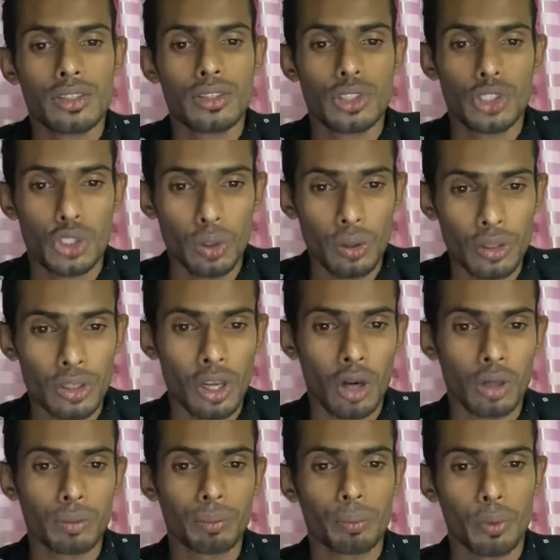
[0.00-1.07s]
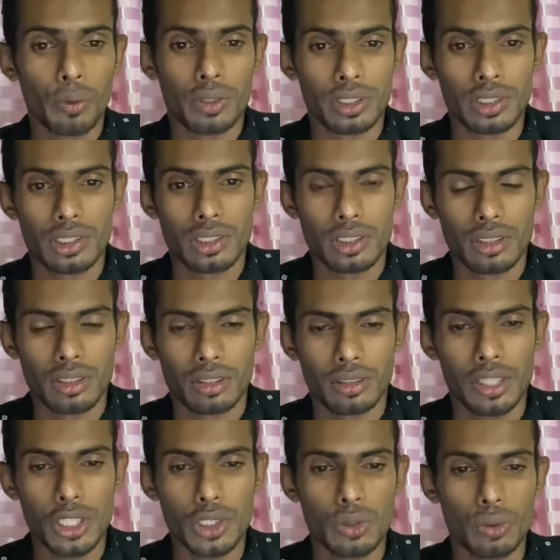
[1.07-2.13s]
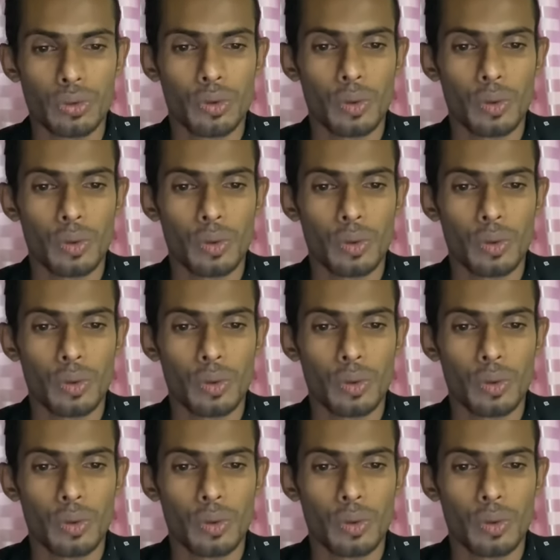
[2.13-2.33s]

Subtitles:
jot down points. They should